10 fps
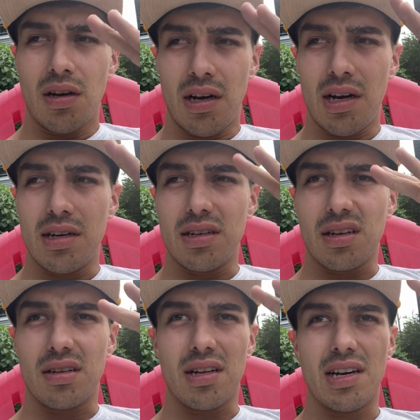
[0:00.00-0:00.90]
on
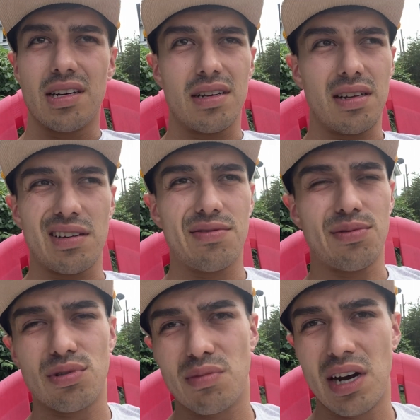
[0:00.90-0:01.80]
incline at like
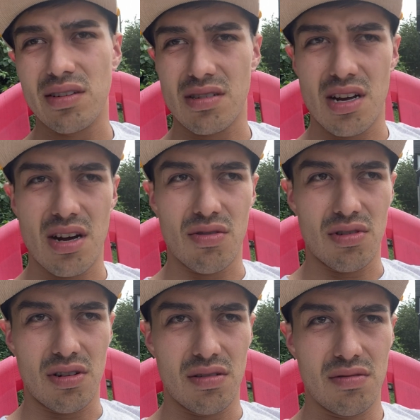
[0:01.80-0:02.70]
4 miles an
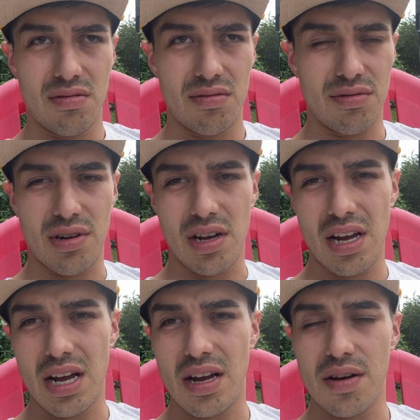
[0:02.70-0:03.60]
hour,
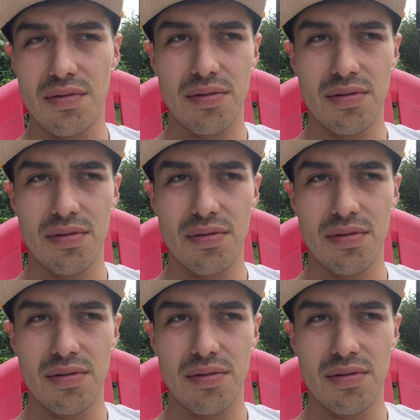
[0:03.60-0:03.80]
3.5,